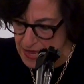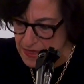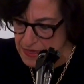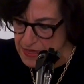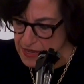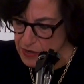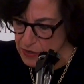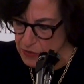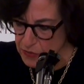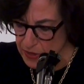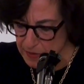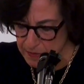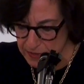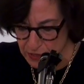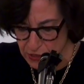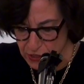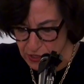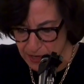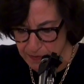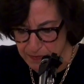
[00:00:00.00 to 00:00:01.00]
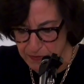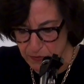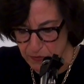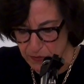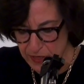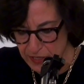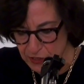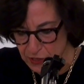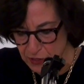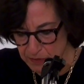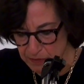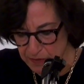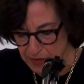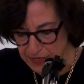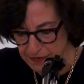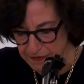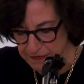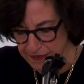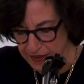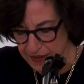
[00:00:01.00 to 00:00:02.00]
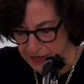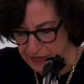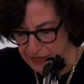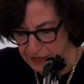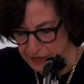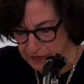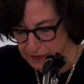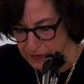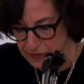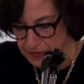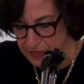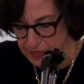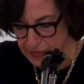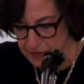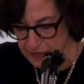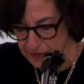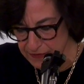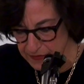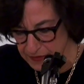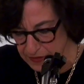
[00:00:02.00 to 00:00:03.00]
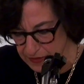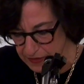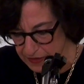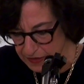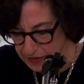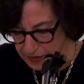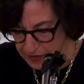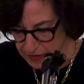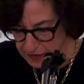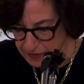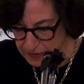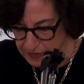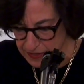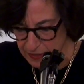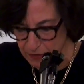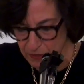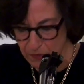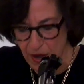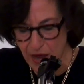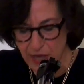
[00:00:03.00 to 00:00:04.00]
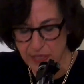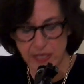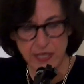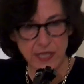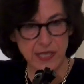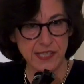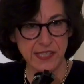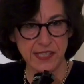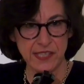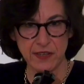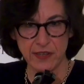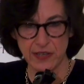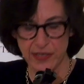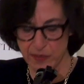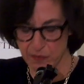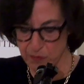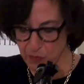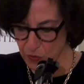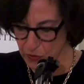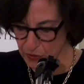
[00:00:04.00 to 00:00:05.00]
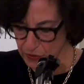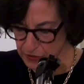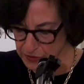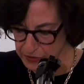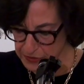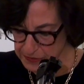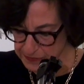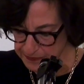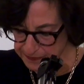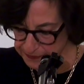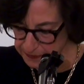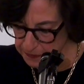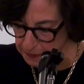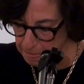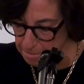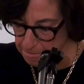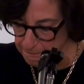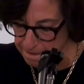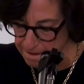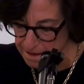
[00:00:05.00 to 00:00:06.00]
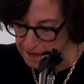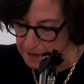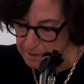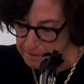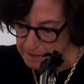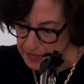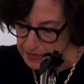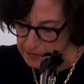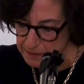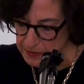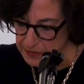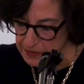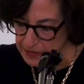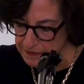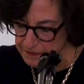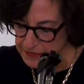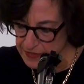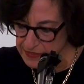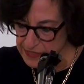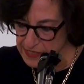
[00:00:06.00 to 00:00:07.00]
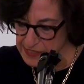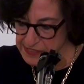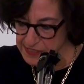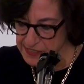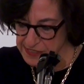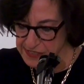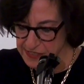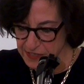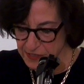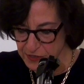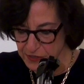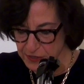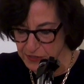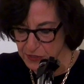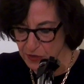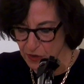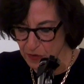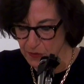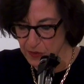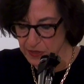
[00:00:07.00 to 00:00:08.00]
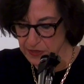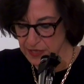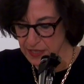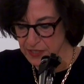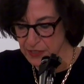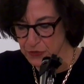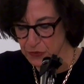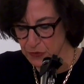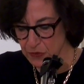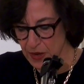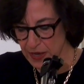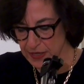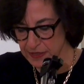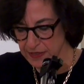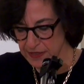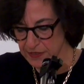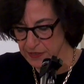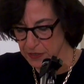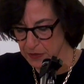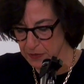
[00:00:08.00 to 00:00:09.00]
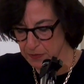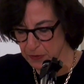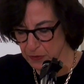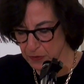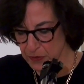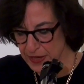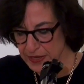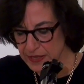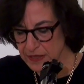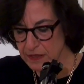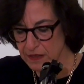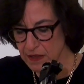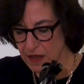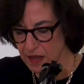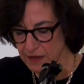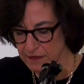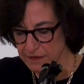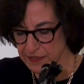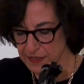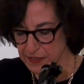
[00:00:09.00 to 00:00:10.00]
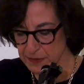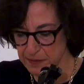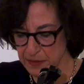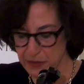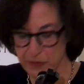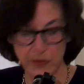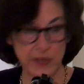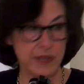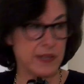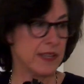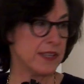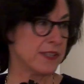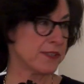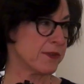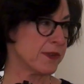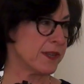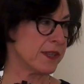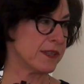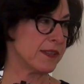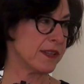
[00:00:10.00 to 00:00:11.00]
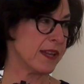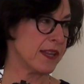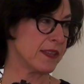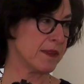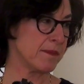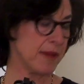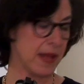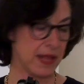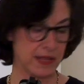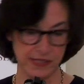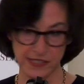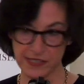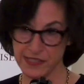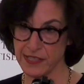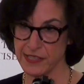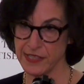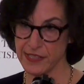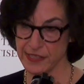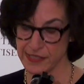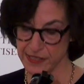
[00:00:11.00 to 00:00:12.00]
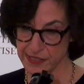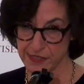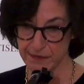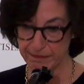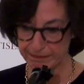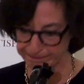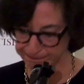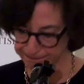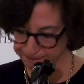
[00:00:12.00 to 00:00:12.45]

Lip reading: The agreement shaped the region by defining the Iraqi and Syrian borders. Many believe that these decisions are what led directly to the perennial conflict between Israel and the Palestinians.